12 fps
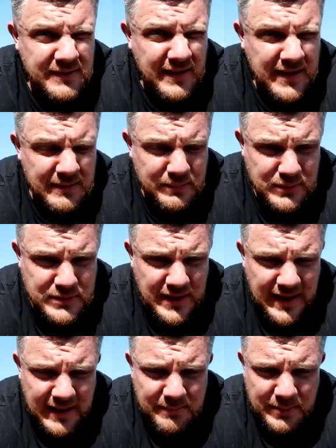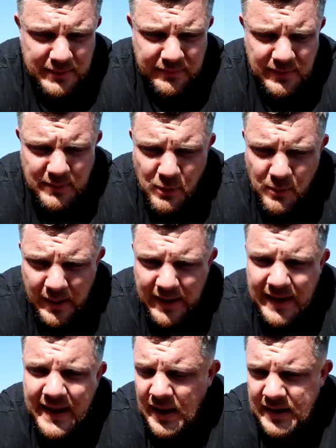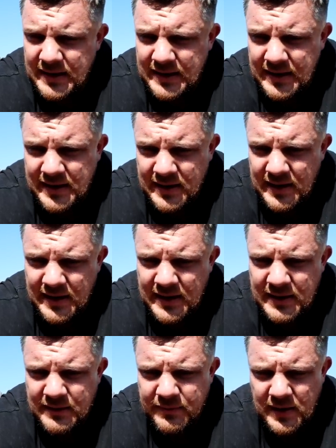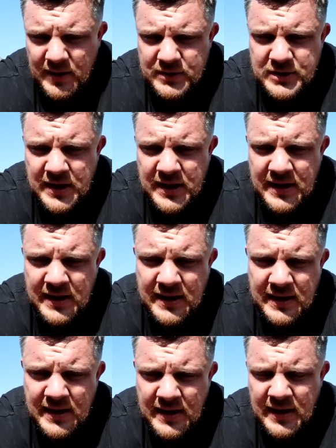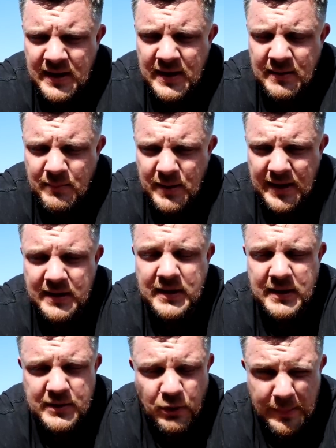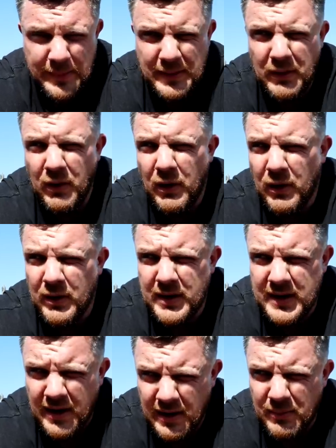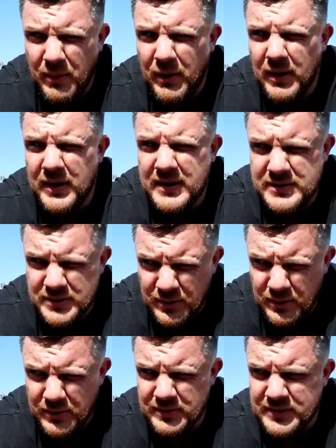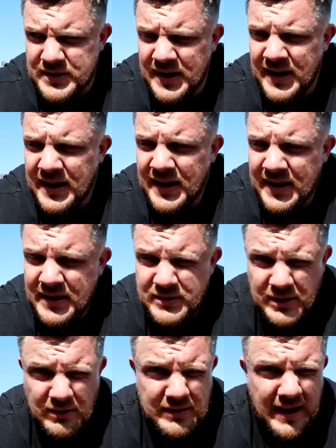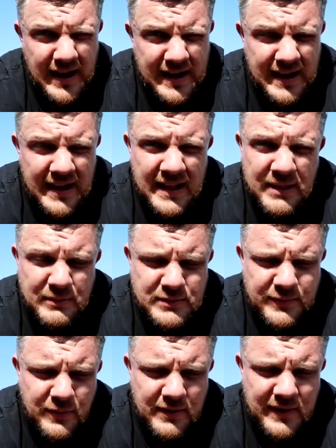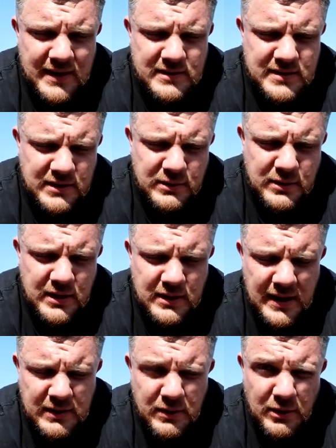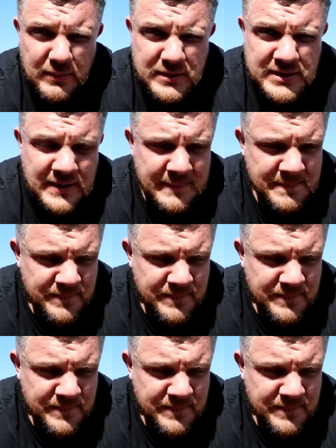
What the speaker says: see if I can push that up. But for the moment, I need to kind of finish like top in the log, car walk, stones, shield carry. Those four events at Europe's